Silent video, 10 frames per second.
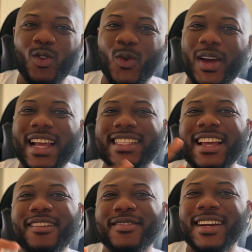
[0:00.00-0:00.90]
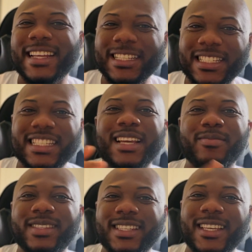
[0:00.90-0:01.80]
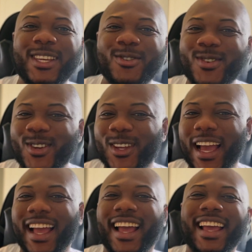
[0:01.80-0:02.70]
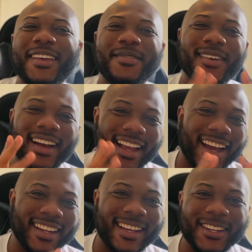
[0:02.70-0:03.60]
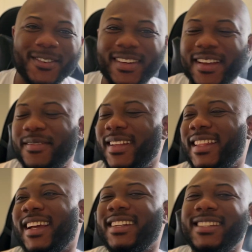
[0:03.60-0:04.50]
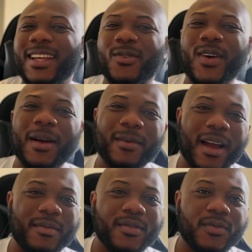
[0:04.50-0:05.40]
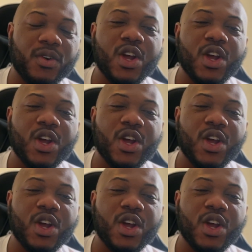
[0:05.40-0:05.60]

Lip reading: When I say avoid the GMT, you, if you are Ghanaian, you definitely understand where I'm coming from.